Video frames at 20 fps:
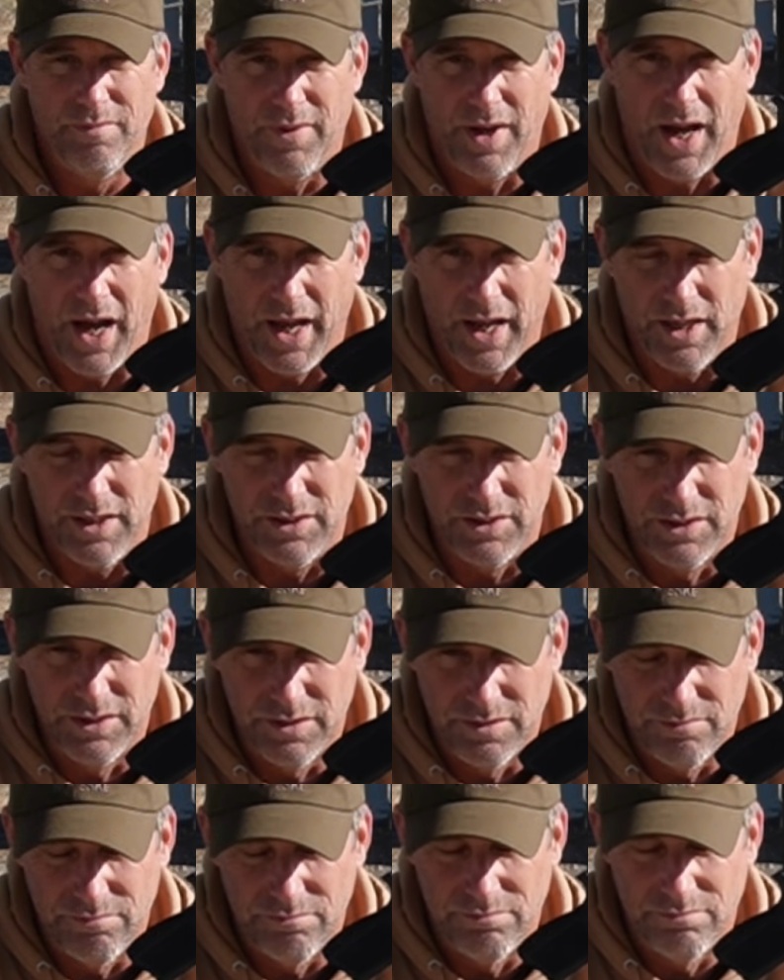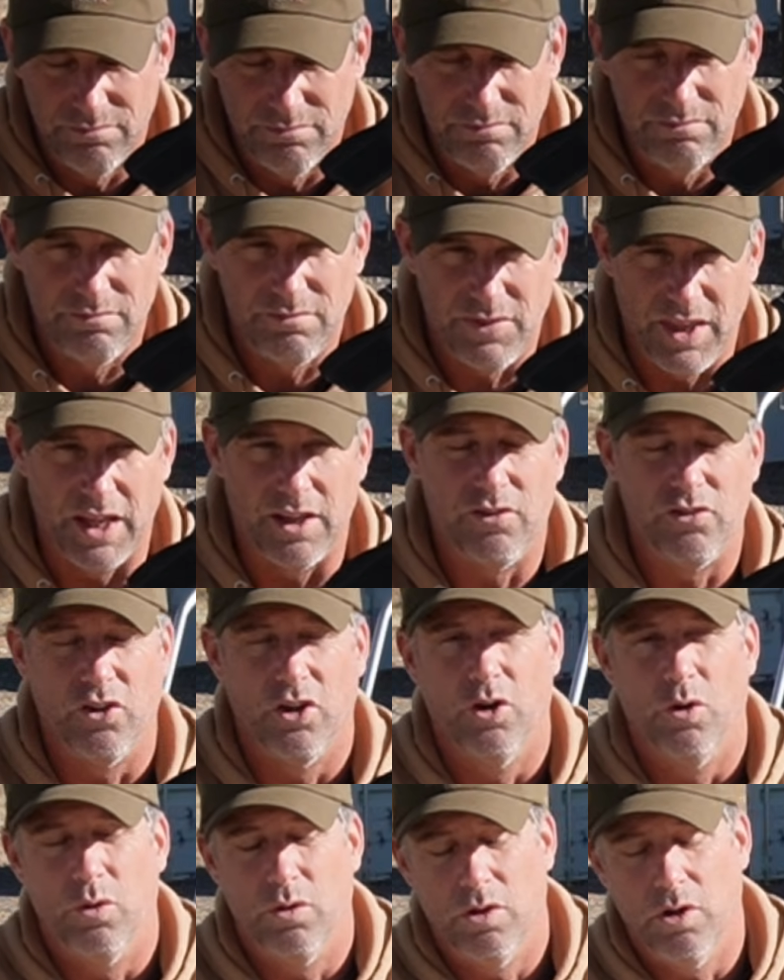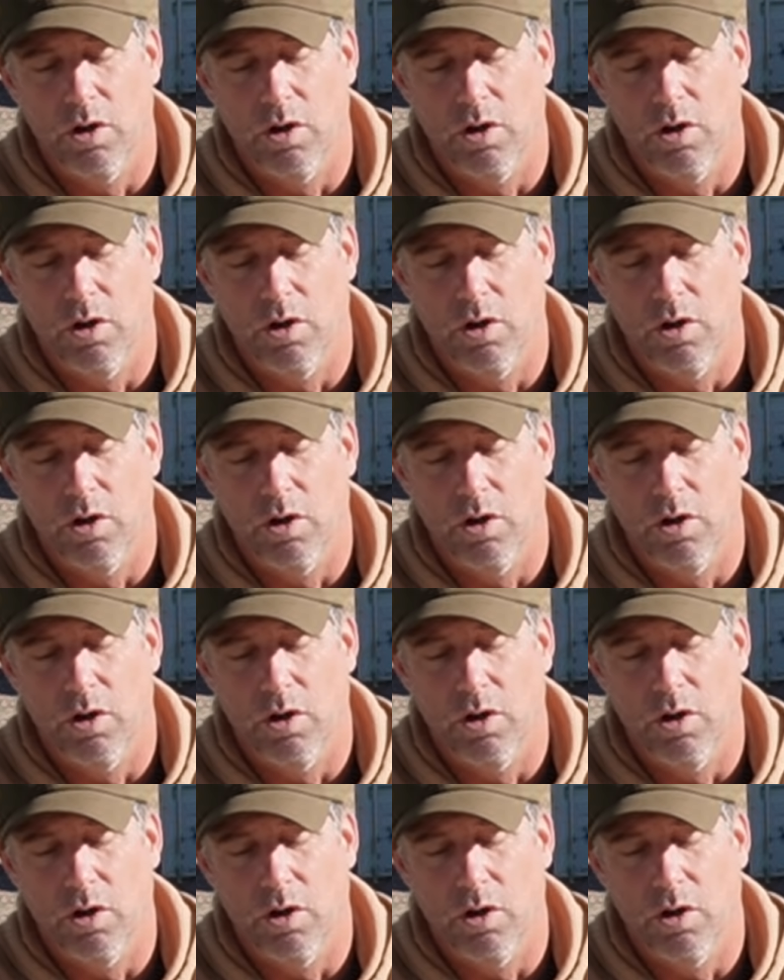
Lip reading: I think so